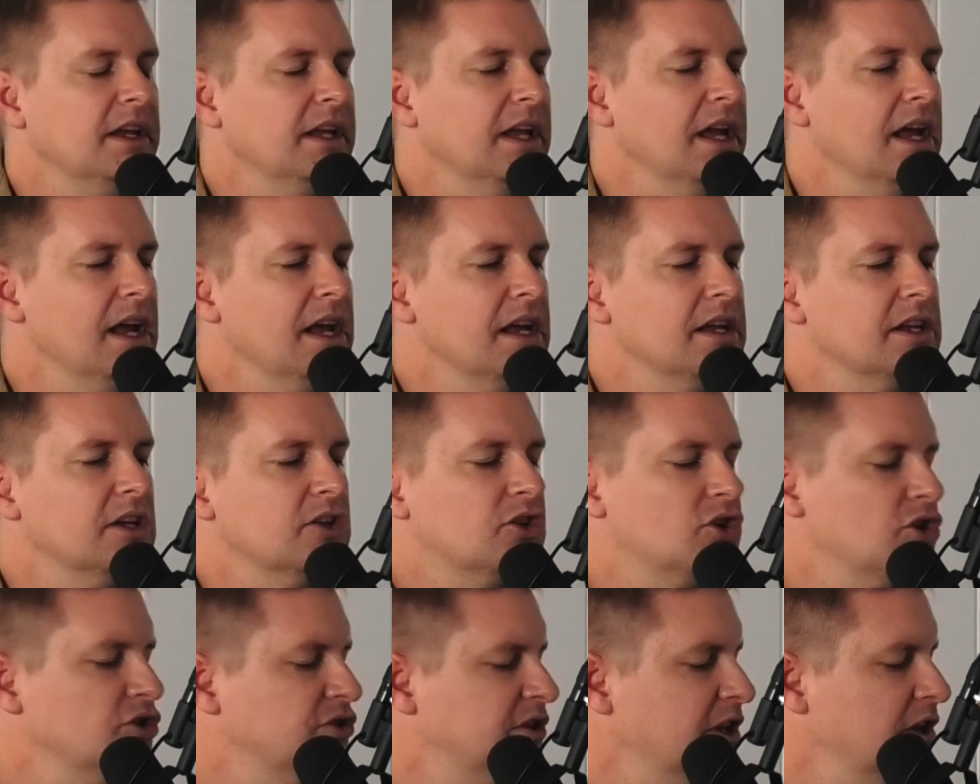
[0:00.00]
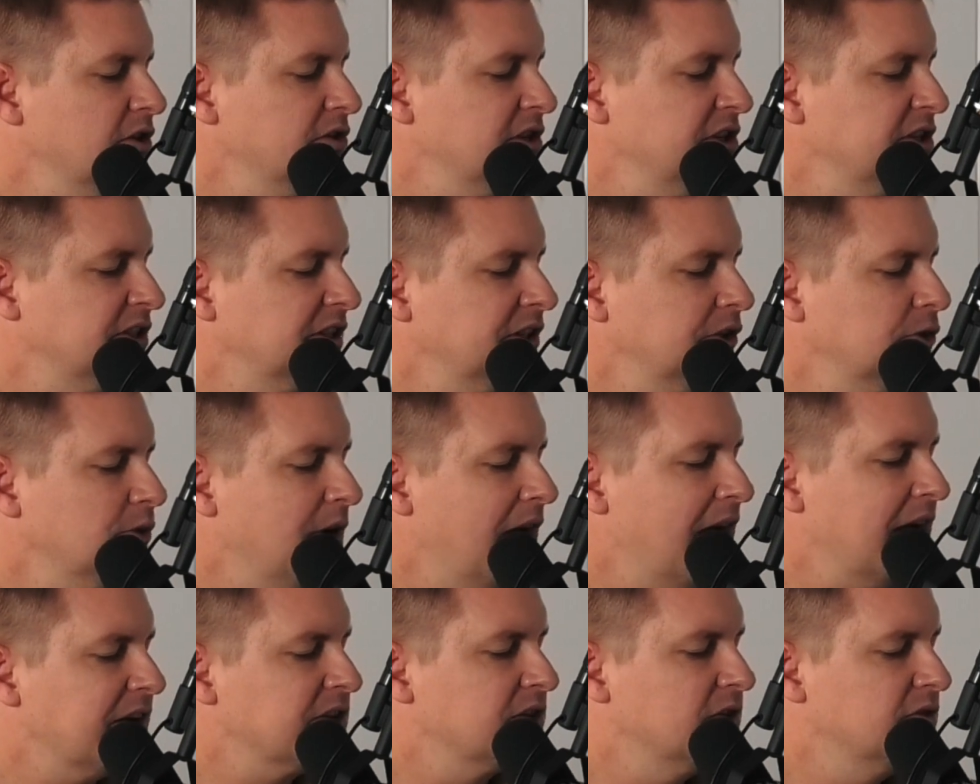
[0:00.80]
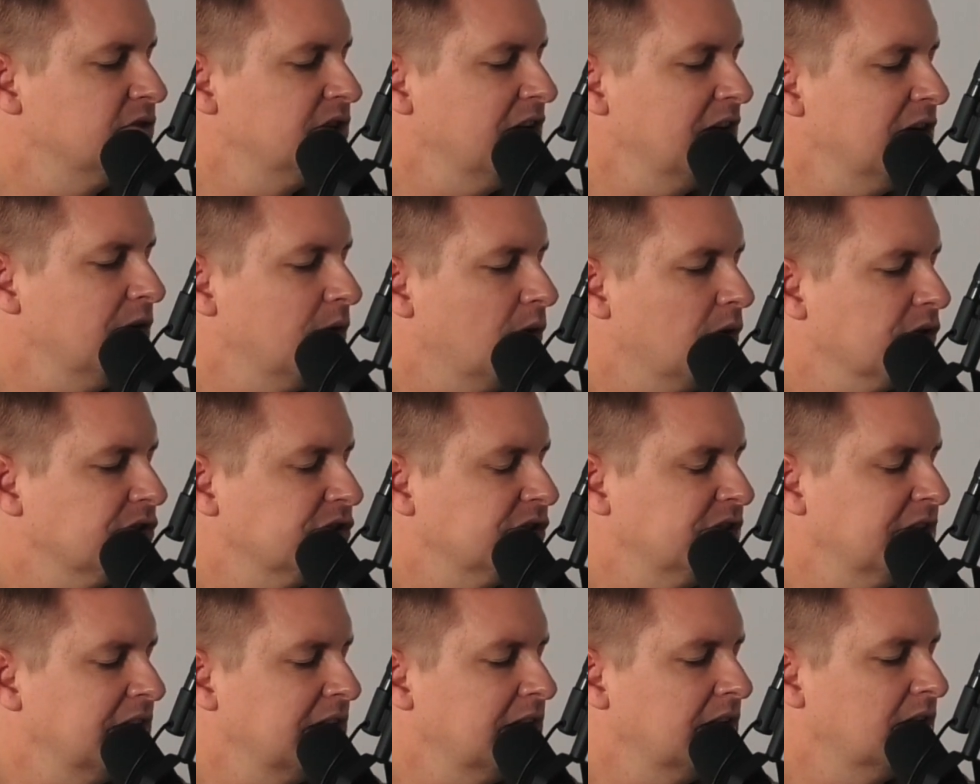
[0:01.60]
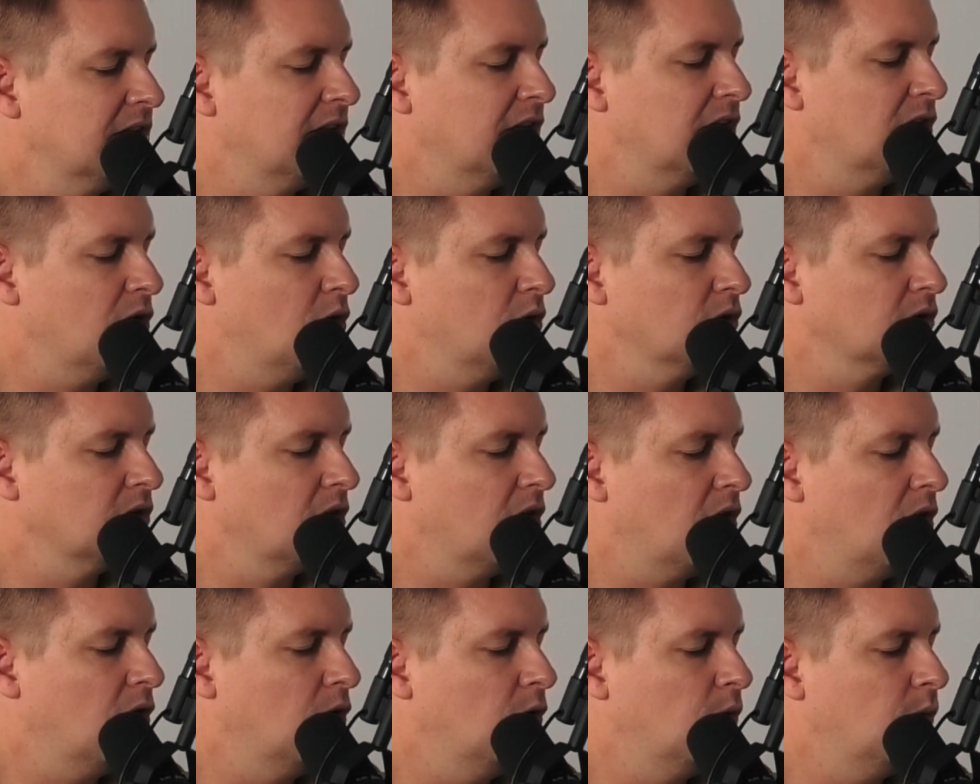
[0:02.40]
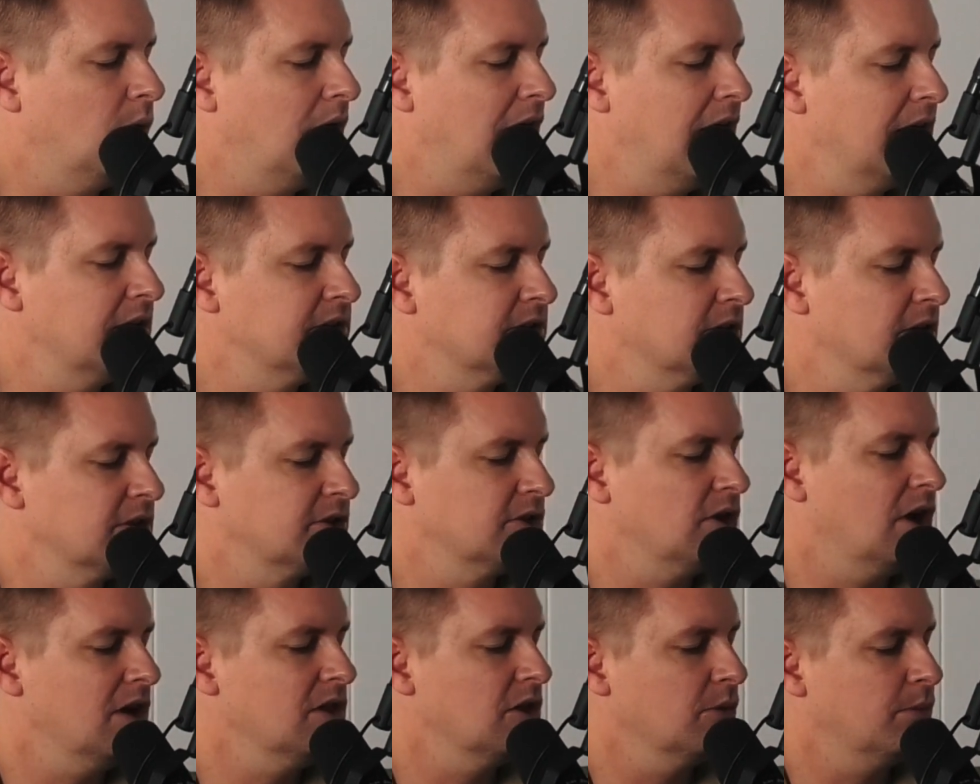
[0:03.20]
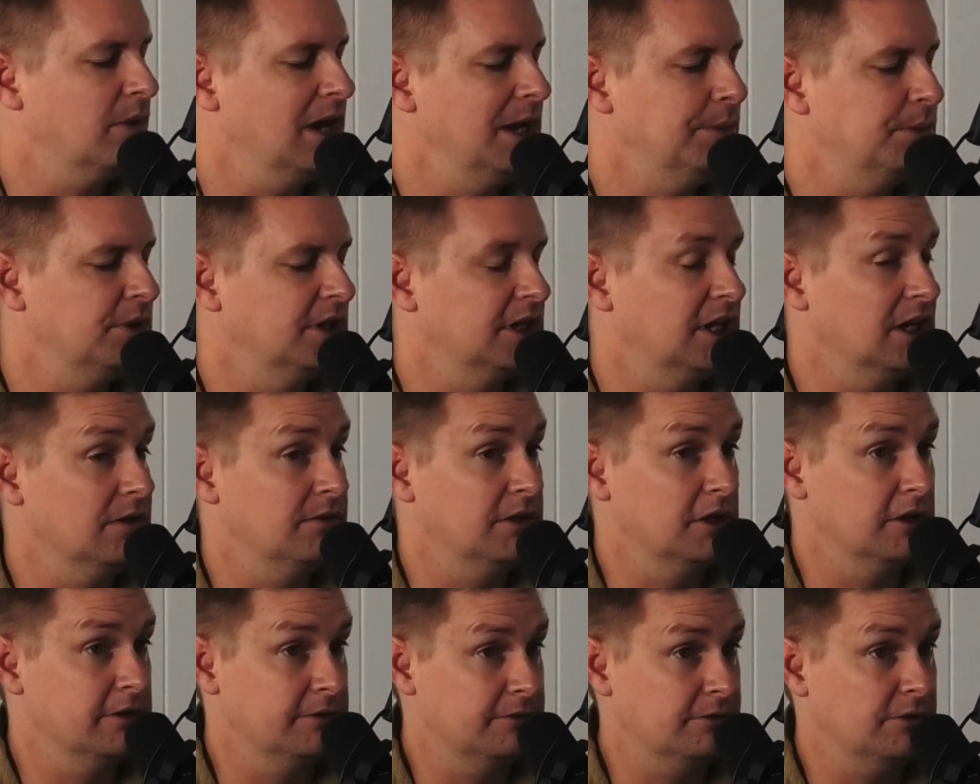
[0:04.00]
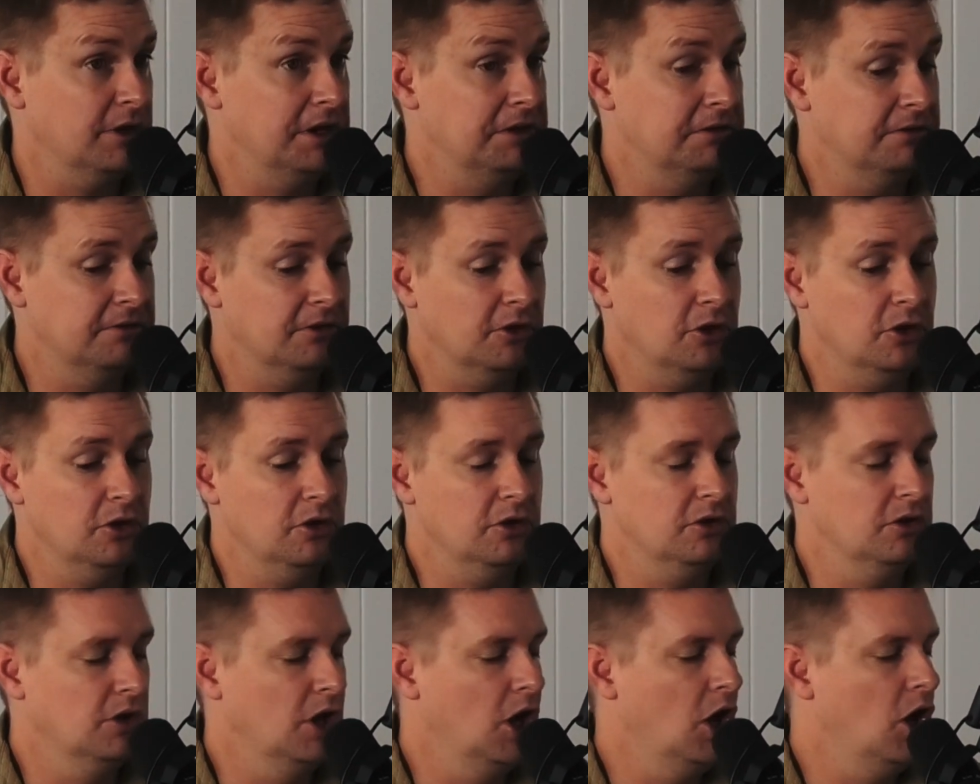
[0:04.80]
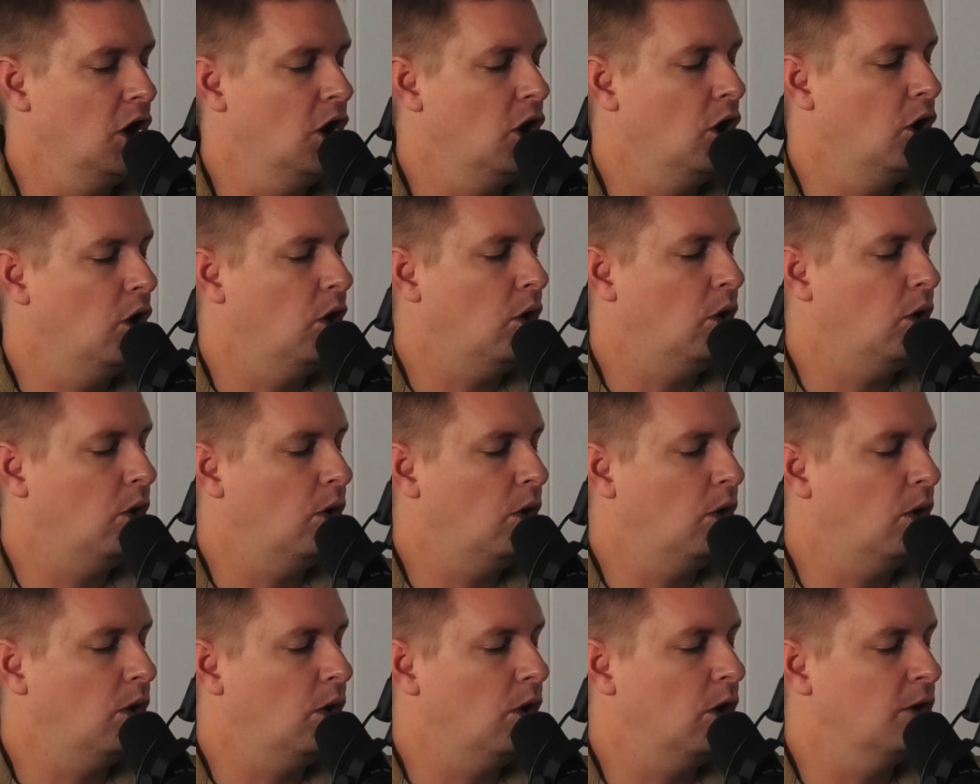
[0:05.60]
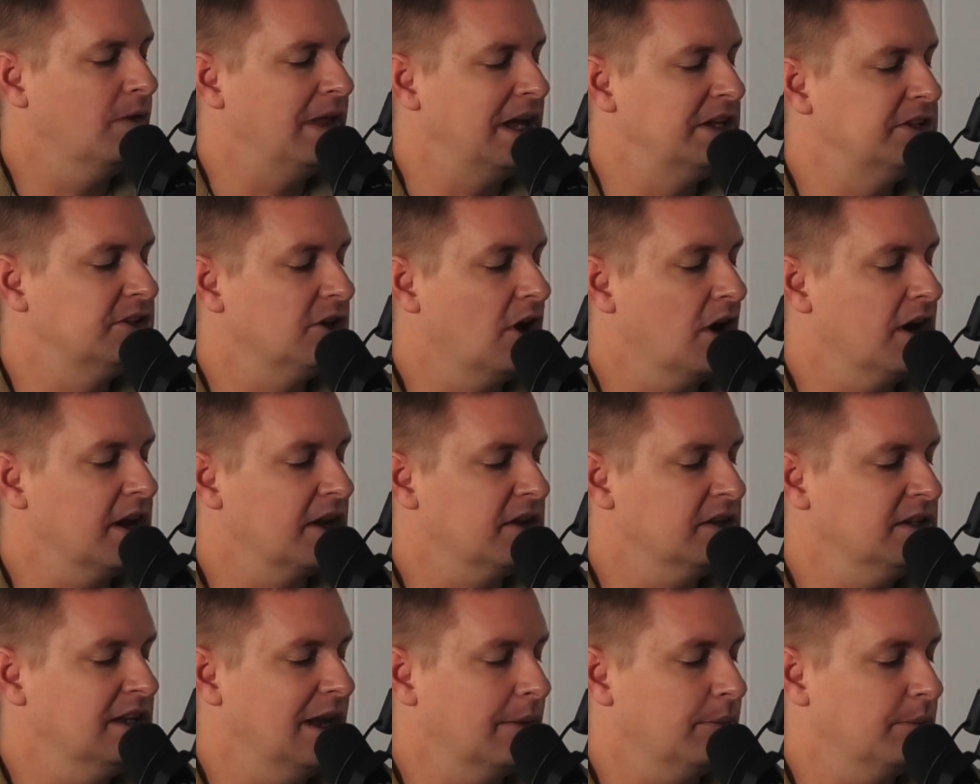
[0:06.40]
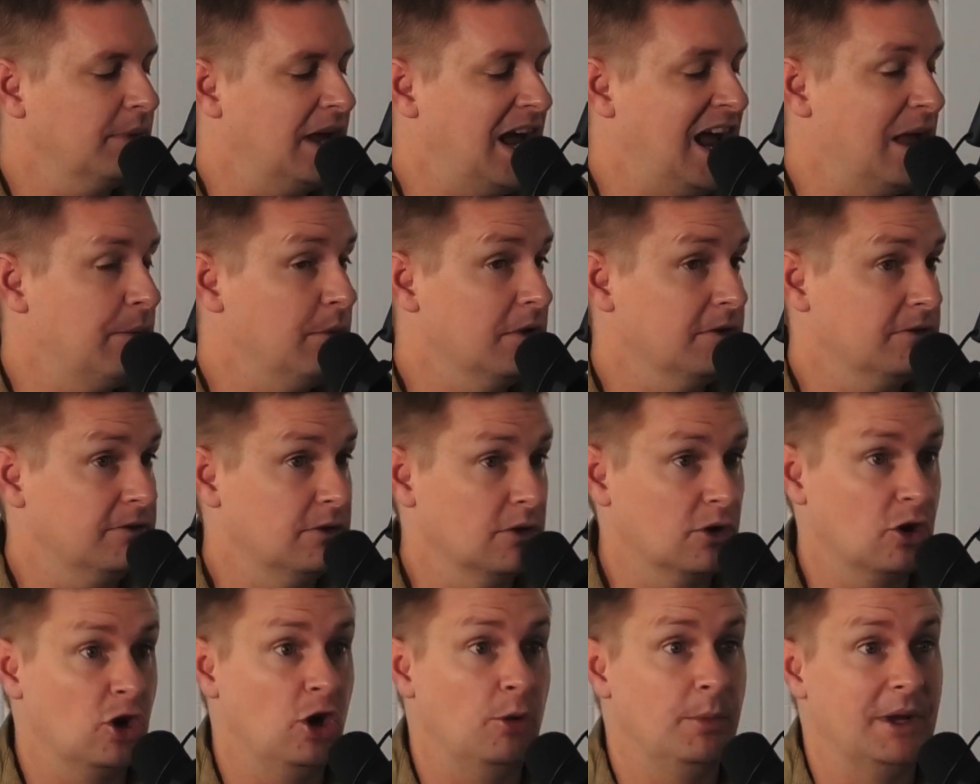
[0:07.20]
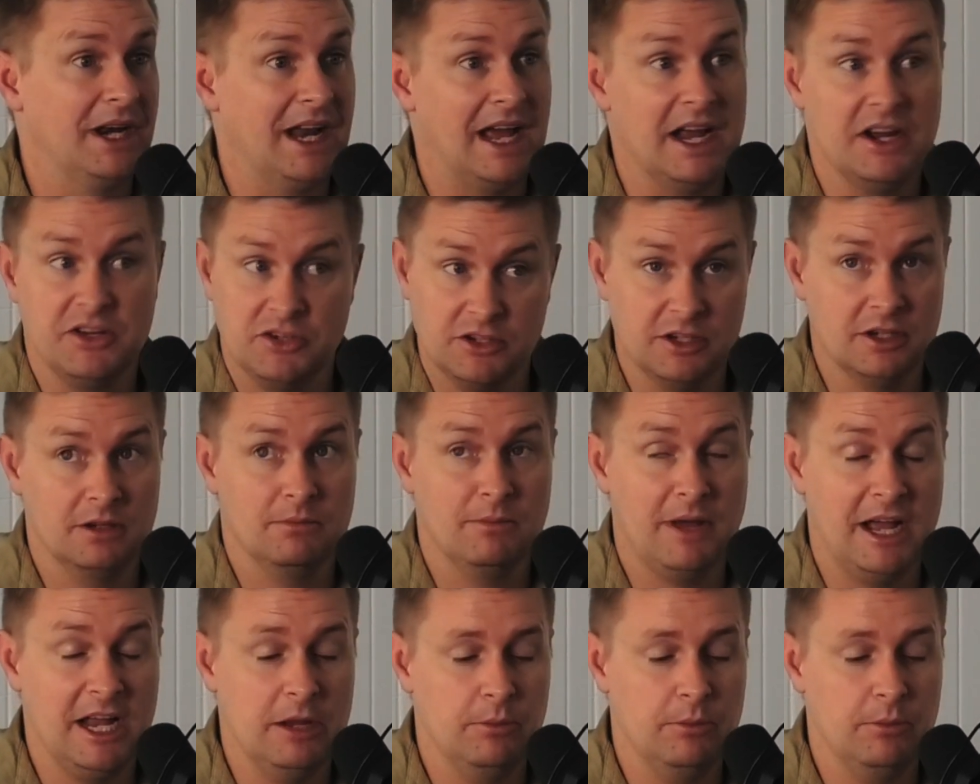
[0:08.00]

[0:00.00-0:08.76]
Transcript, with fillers: Yeah, because there's these little acts of generosity along the whole way. So it's either people are giving you free food or they don't accept payment for accommodation, maybe.